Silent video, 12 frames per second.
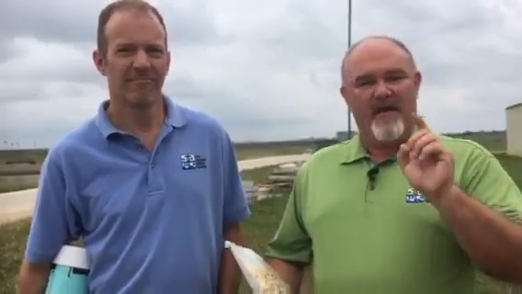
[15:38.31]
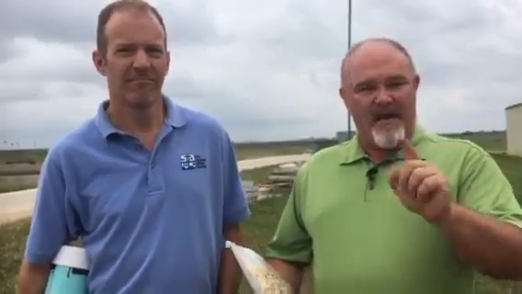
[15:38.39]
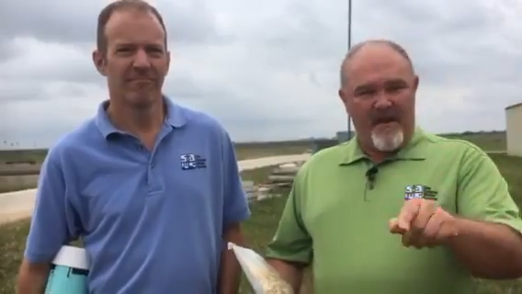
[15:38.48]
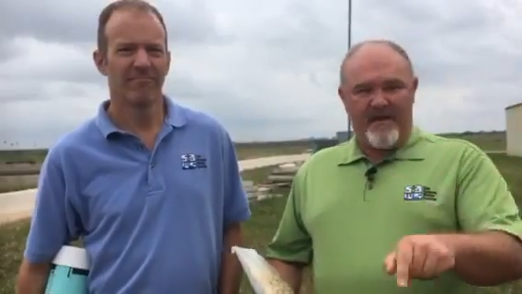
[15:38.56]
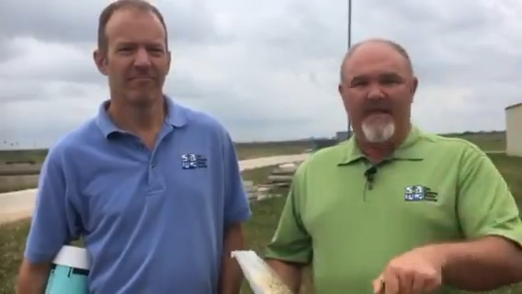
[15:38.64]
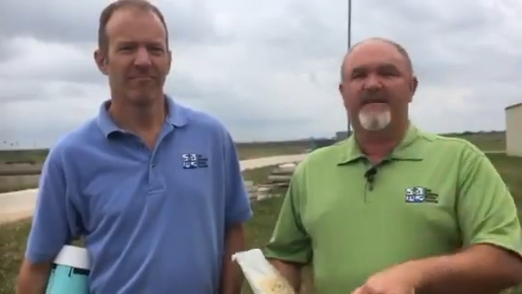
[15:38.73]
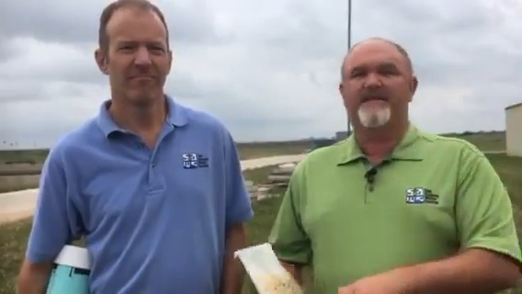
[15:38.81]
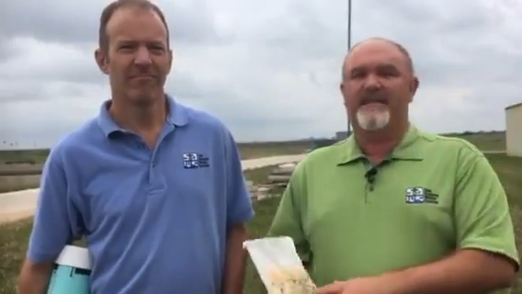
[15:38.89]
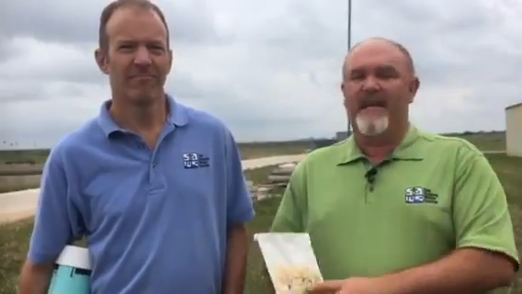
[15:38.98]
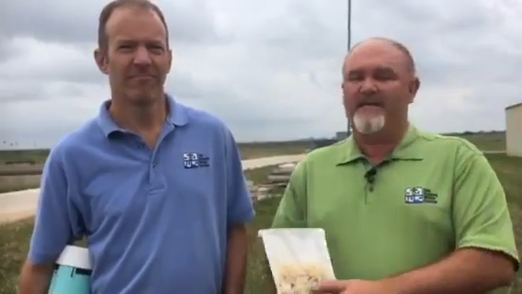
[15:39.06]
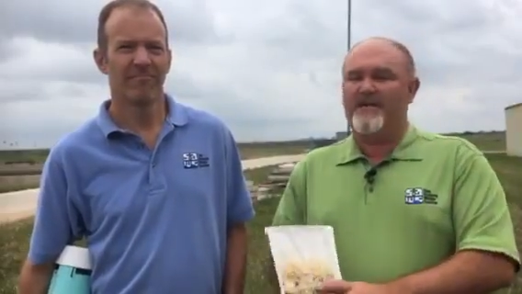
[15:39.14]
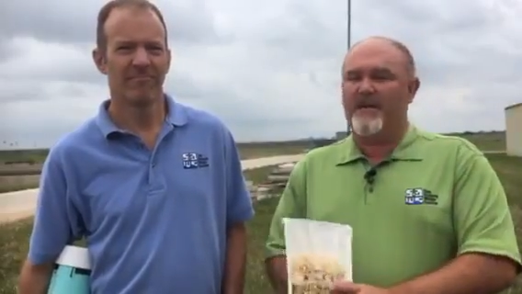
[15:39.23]
Speaker 1: in-
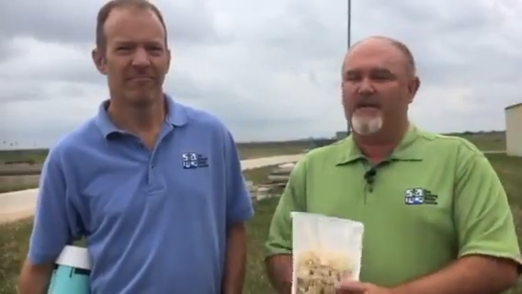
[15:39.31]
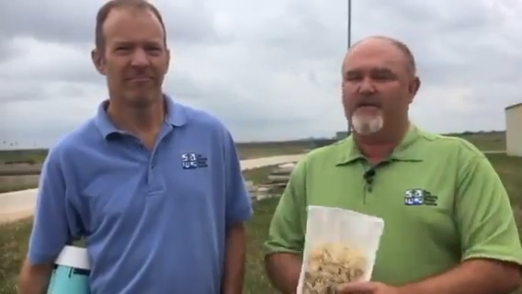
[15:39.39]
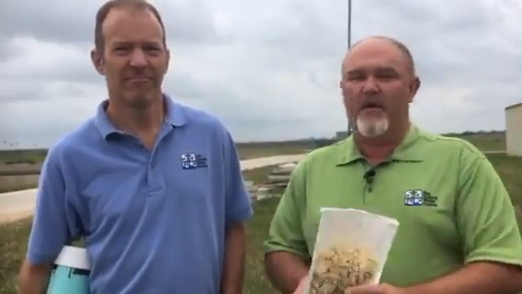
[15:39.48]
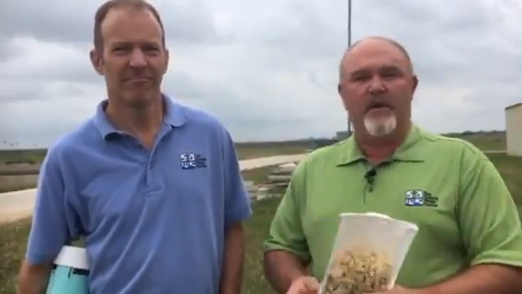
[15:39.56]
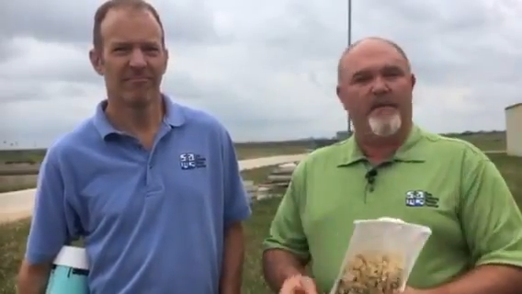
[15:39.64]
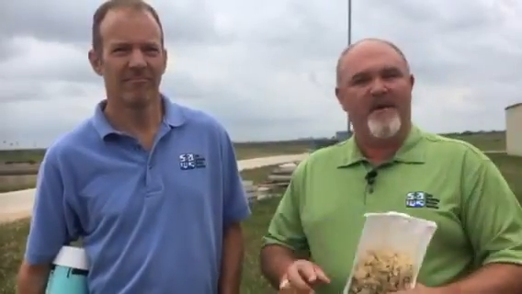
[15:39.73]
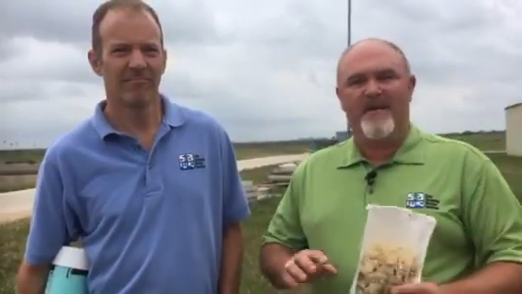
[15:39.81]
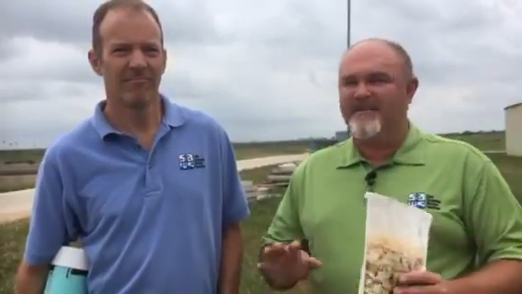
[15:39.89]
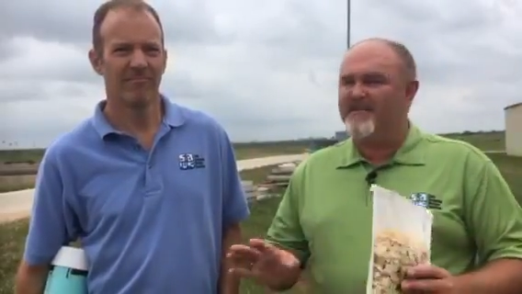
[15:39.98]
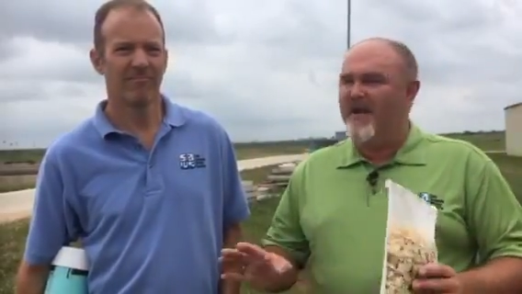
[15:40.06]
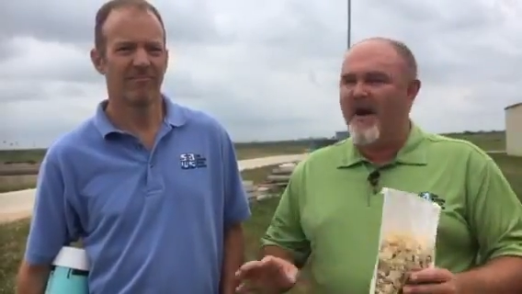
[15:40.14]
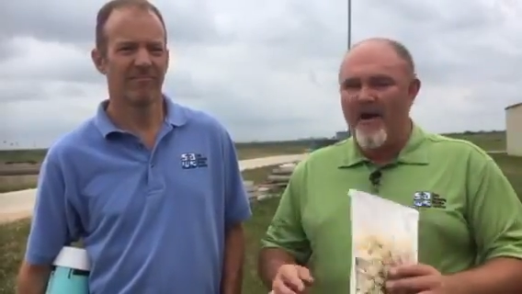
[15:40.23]
insect to control it
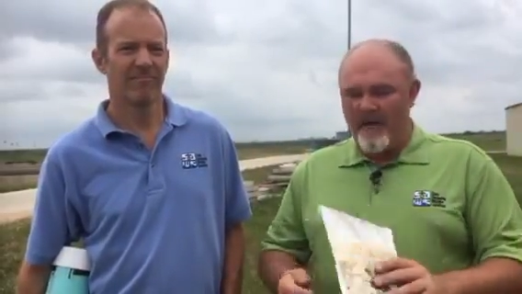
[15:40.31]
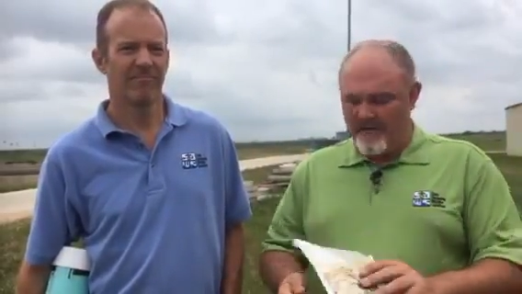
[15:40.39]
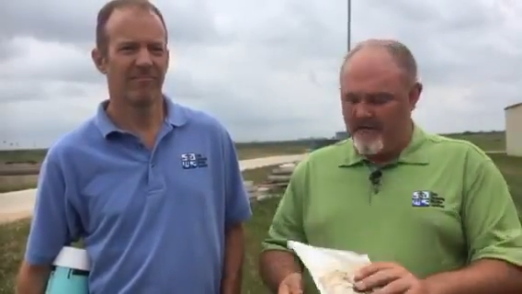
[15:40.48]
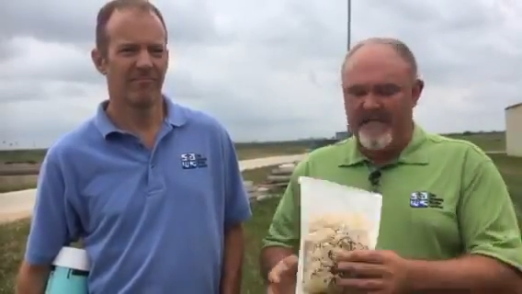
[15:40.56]
because not